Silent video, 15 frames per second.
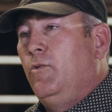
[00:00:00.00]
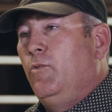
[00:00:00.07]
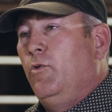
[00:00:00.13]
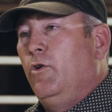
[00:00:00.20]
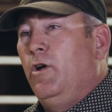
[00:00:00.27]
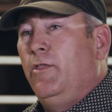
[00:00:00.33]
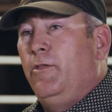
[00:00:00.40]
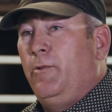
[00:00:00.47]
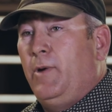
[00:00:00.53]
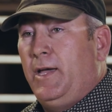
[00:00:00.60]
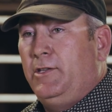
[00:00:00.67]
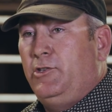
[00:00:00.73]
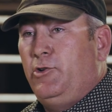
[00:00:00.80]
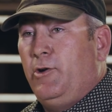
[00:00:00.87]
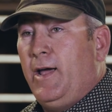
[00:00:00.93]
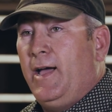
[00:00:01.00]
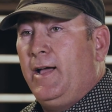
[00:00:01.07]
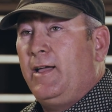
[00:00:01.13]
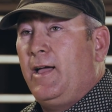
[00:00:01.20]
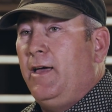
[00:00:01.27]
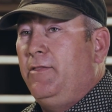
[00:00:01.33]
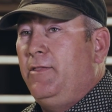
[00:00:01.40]
We're on the right
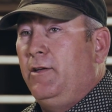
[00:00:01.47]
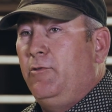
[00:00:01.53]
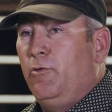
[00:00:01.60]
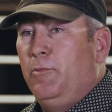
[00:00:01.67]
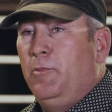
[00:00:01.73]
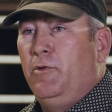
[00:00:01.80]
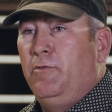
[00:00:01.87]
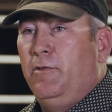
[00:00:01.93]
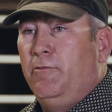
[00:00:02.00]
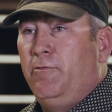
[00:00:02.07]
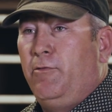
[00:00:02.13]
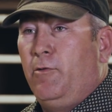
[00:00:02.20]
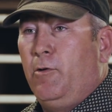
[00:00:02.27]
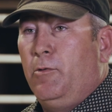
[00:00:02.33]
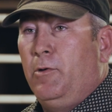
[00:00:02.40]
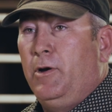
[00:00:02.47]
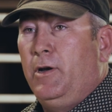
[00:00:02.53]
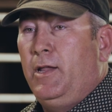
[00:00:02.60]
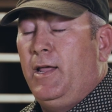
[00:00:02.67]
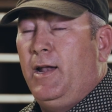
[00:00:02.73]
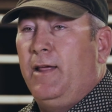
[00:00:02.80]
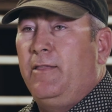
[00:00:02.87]
track. I think we're moving
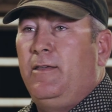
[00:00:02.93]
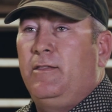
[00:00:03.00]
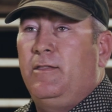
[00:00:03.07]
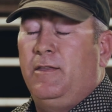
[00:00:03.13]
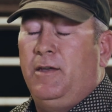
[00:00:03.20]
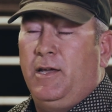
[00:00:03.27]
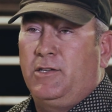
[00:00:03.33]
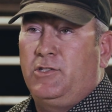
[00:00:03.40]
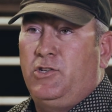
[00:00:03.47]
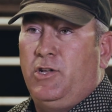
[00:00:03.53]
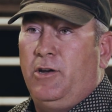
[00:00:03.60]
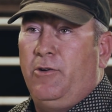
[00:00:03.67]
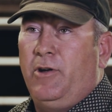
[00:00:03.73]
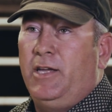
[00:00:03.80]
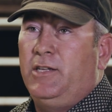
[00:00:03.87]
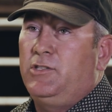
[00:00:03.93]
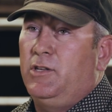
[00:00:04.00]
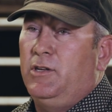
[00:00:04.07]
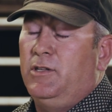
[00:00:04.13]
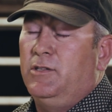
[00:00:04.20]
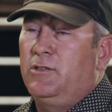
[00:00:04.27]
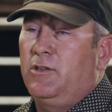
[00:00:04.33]
forward, and I think the next
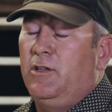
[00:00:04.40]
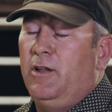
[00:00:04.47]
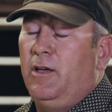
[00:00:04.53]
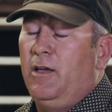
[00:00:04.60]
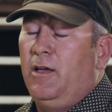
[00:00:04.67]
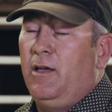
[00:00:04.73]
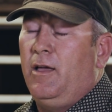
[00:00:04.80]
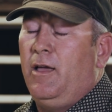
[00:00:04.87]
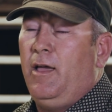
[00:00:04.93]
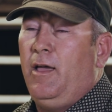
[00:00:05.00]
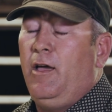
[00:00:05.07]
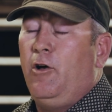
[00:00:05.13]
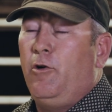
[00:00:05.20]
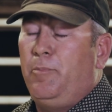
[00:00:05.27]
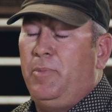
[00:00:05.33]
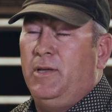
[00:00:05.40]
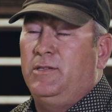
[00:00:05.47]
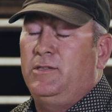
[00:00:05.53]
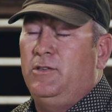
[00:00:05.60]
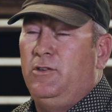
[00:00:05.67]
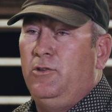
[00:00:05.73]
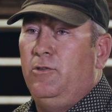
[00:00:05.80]
generation is going to help
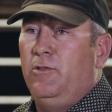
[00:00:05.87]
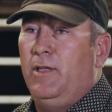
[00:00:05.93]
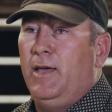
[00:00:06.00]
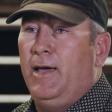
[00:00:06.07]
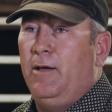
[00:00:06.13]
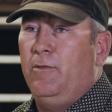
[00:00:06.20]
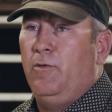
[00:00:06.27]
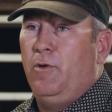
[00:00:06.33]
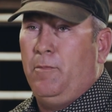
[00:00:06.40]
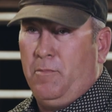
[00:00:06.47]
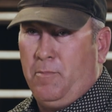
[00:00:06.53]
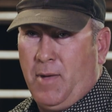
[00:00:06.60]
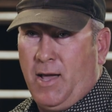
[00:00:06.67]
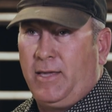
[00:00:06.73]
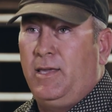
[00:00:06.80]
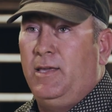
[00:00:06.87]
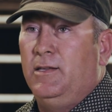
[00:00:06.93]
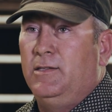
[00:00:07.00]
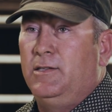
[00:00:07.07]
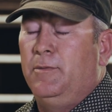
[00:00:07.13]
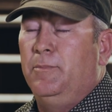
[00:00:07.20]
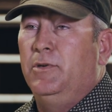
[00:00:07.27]
us do that. My
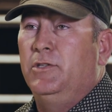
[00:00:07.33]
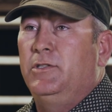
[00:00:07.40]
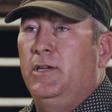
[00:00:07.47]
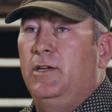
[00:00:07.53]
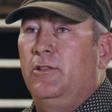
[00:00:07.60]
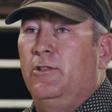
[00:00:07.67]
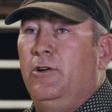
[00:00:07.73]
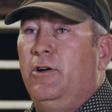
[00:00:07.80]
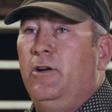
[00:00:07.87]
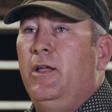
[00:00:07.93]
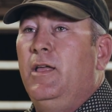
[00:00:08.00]
kids in particular,